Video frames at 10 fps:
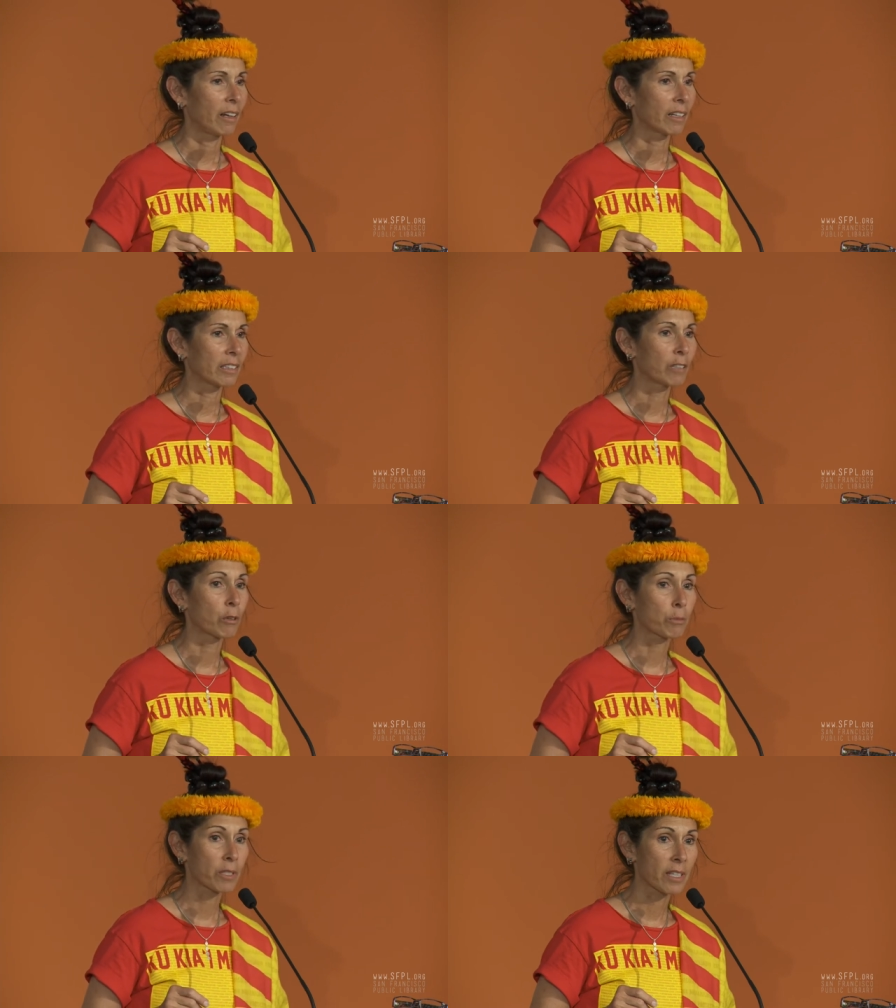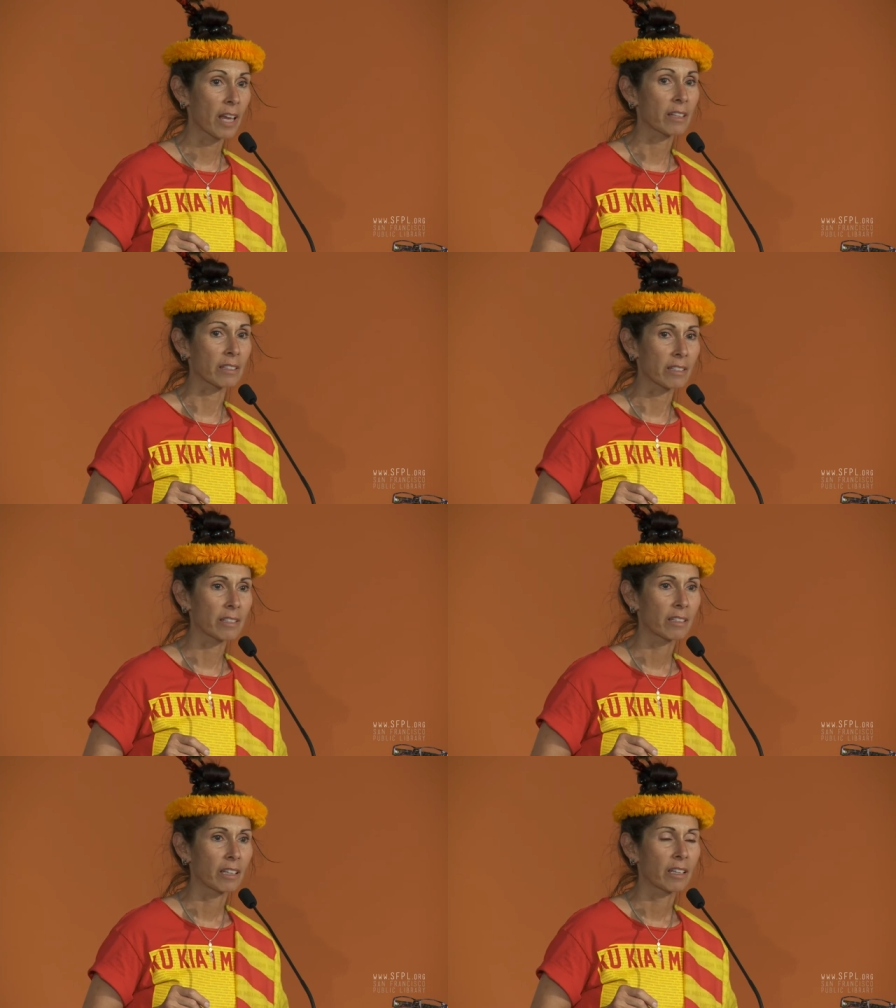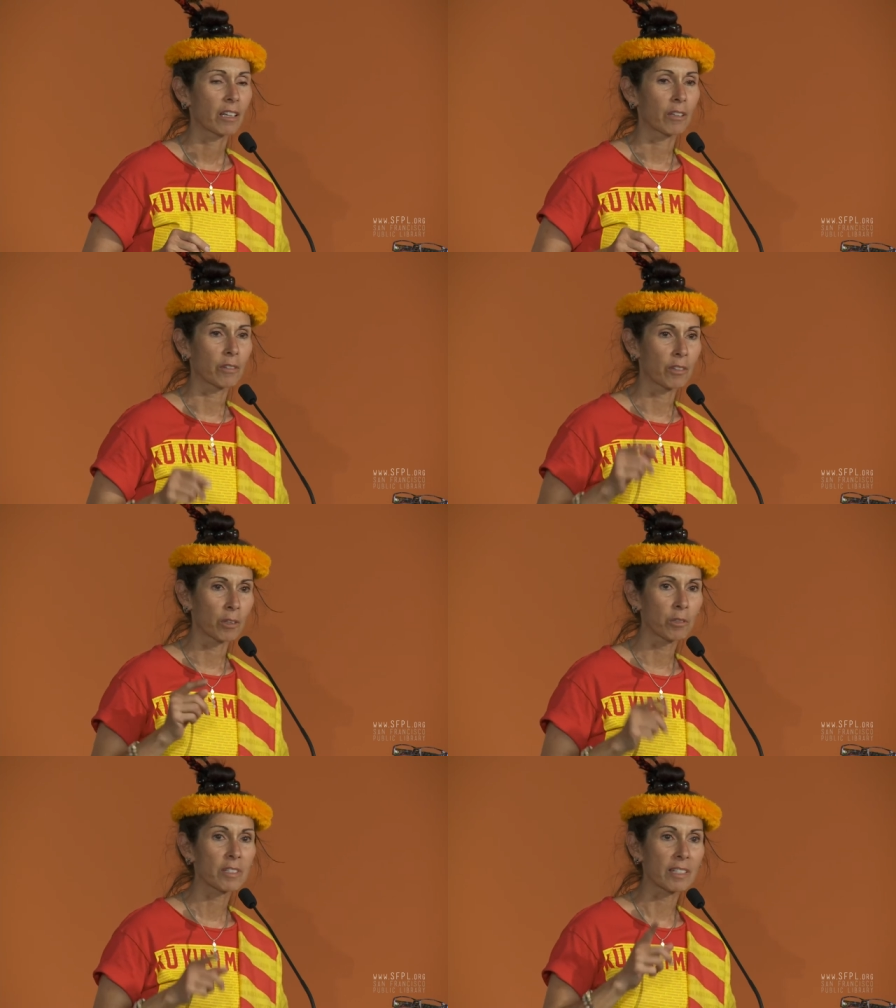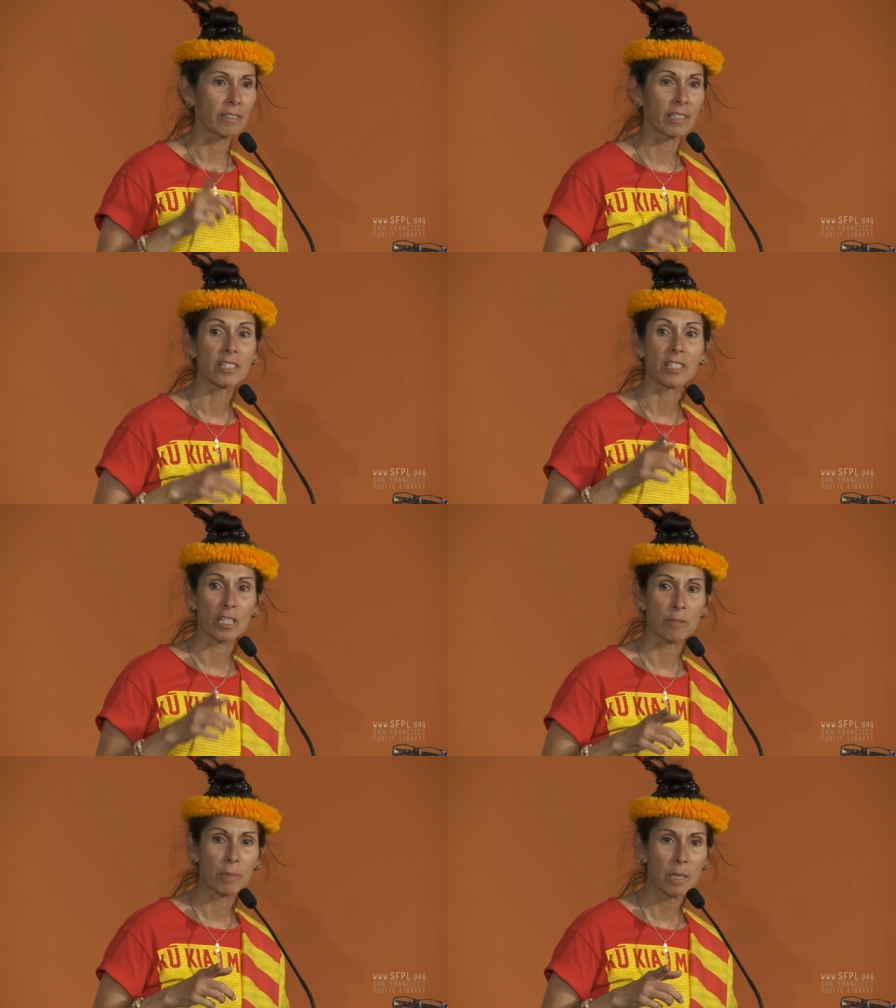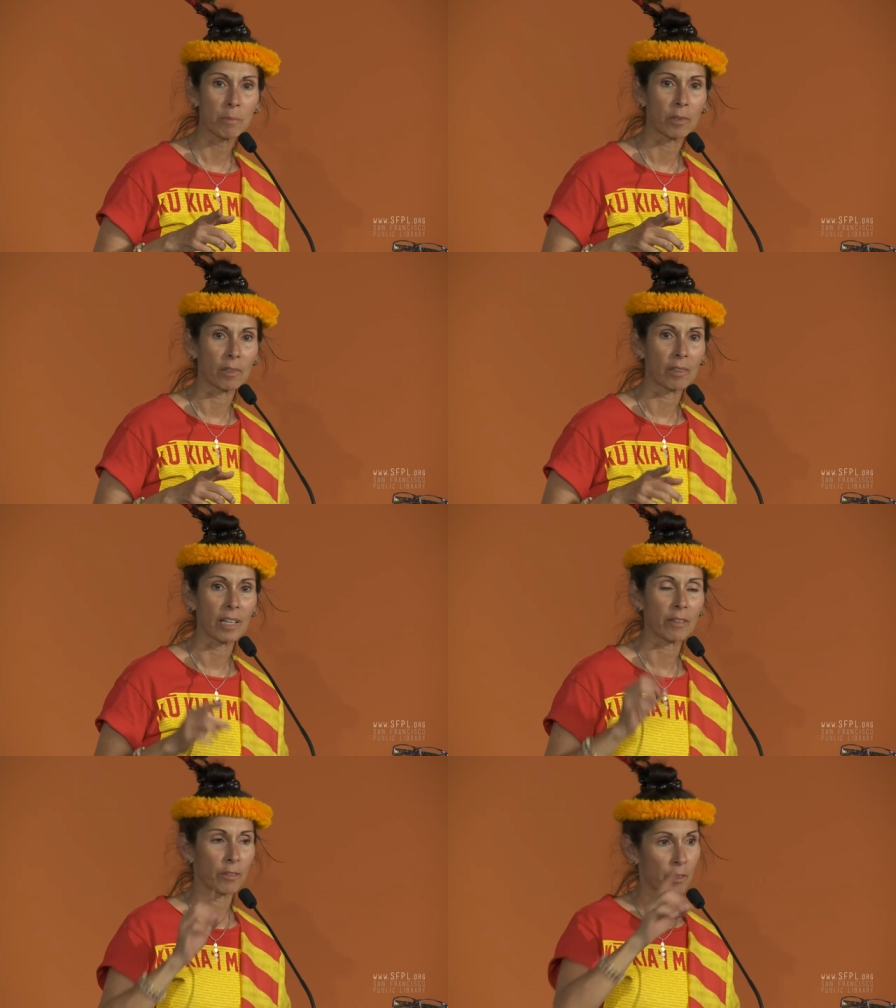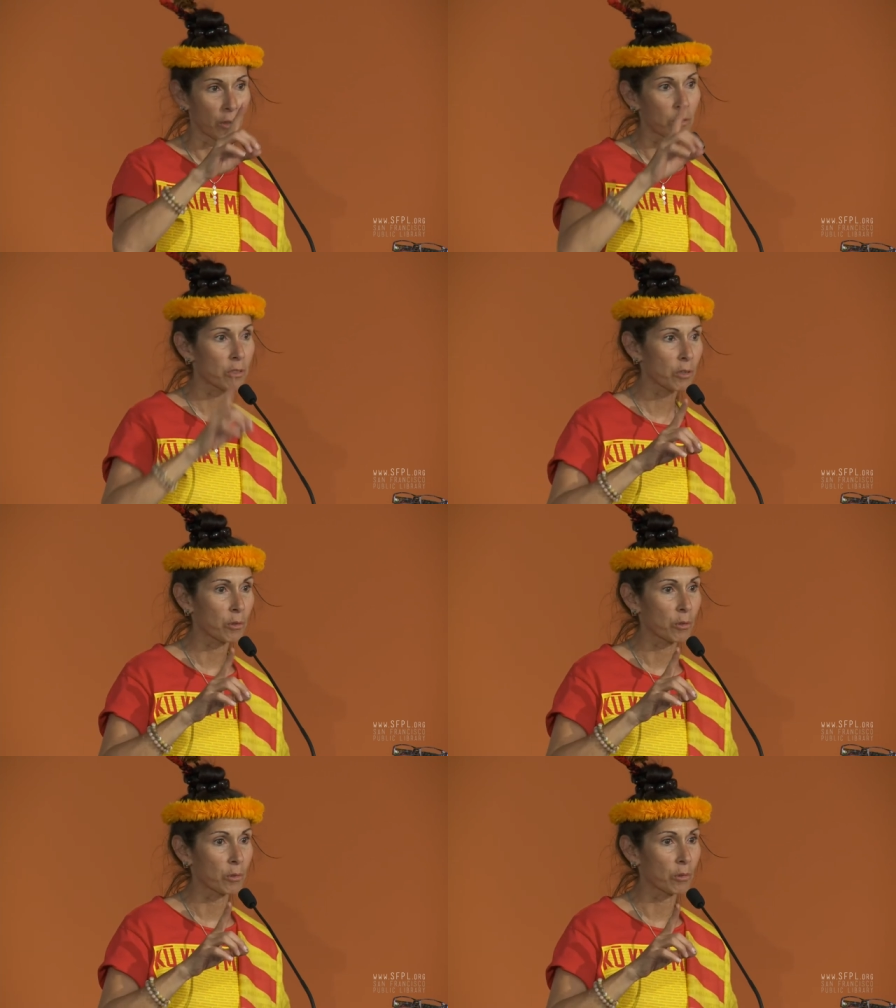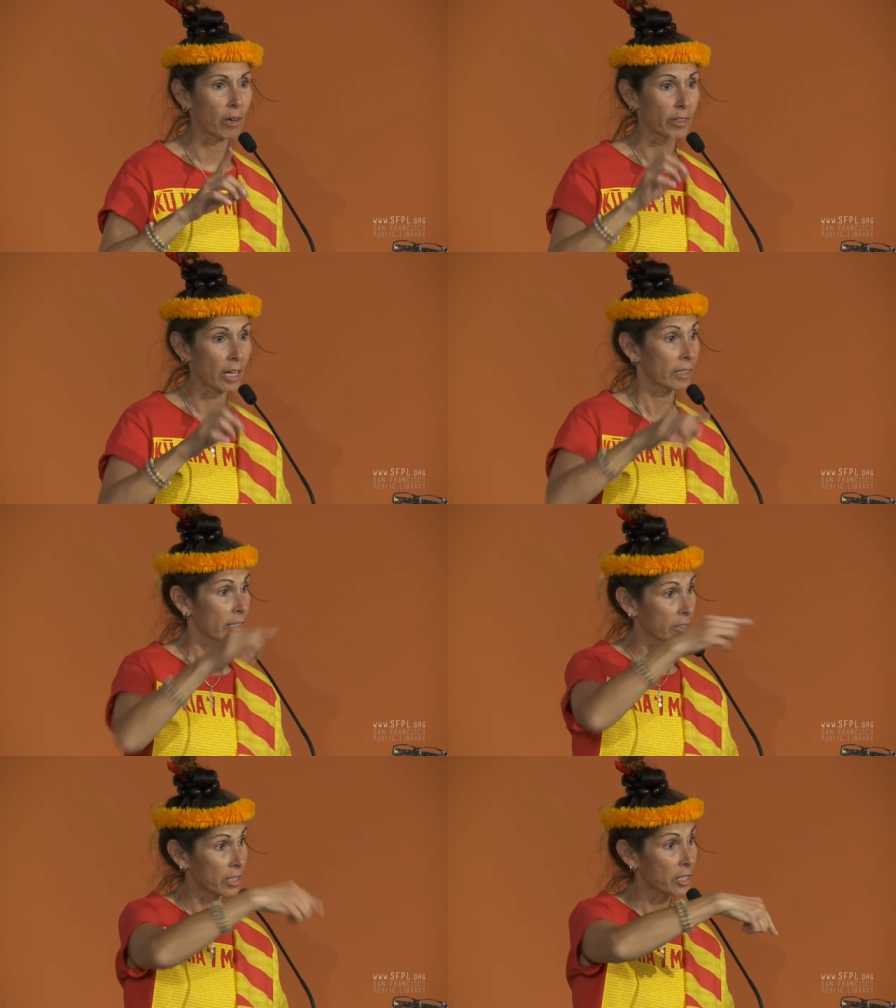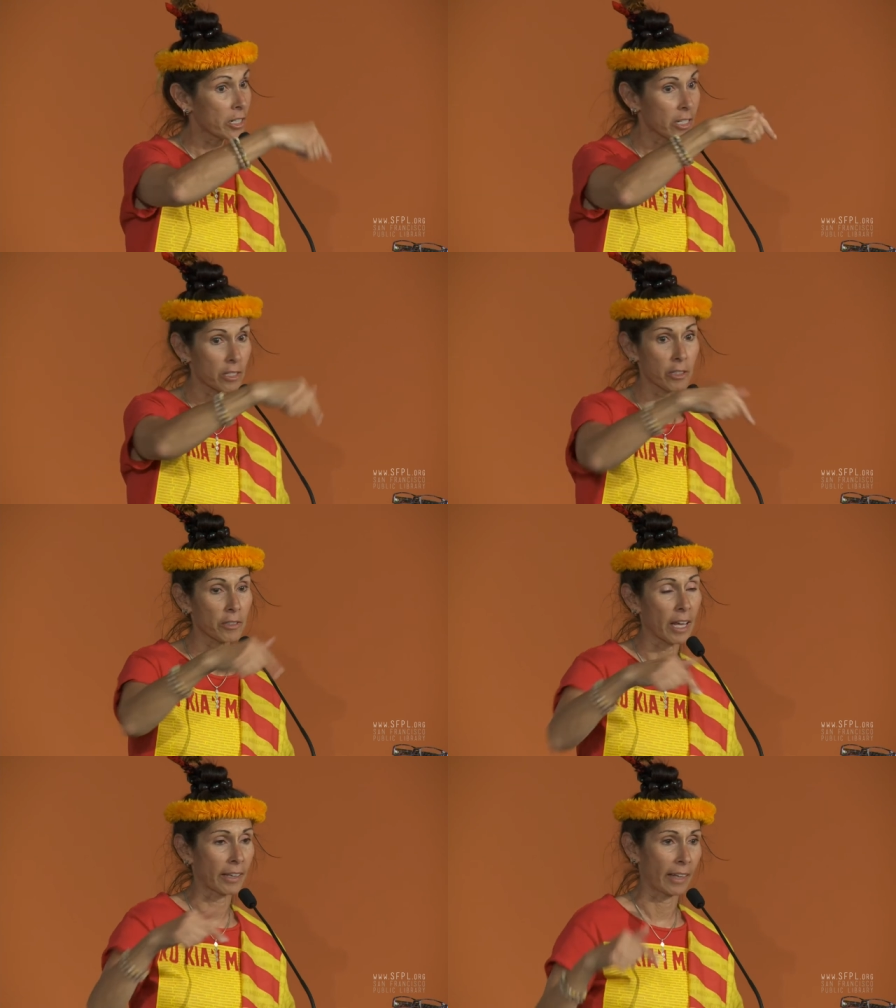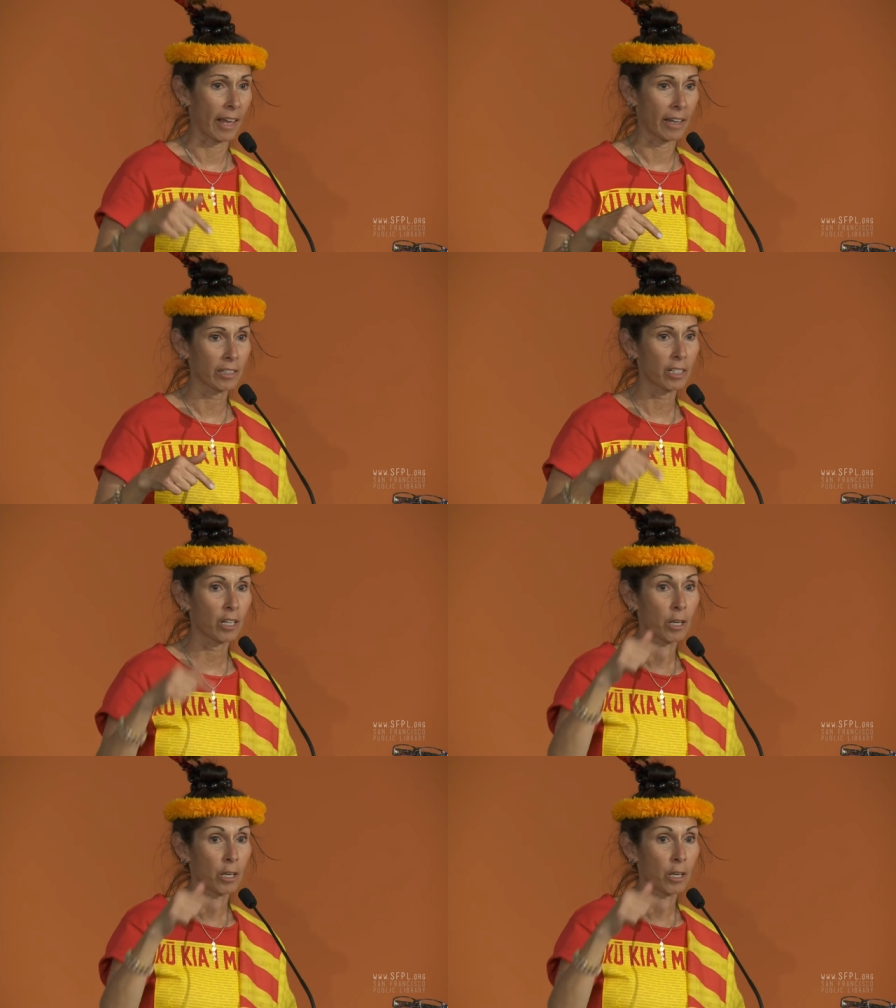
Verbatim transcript: And they represent those indigenous people and those who are not indigenous to that land,